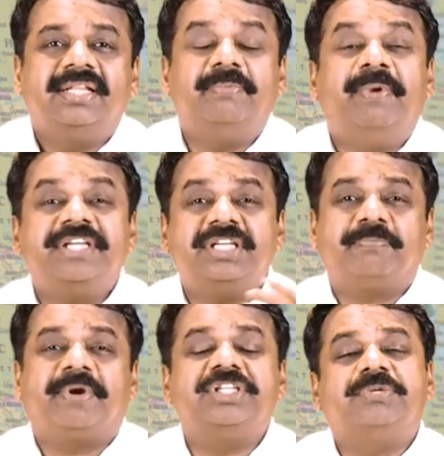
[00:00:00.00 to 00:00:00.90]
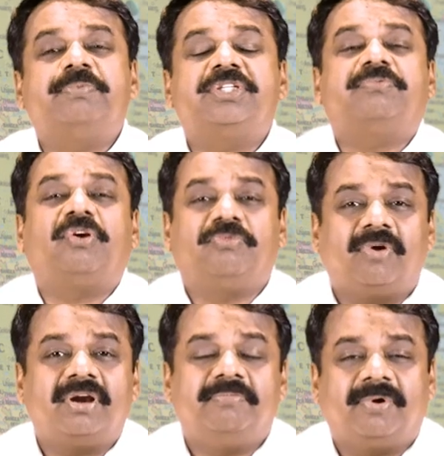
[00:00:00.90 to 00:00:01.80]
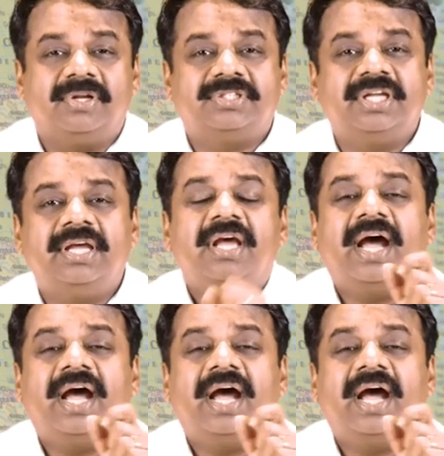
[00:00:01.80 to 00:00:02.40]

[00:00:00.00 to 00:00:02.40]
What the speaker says: the basic principles of our foreign policy,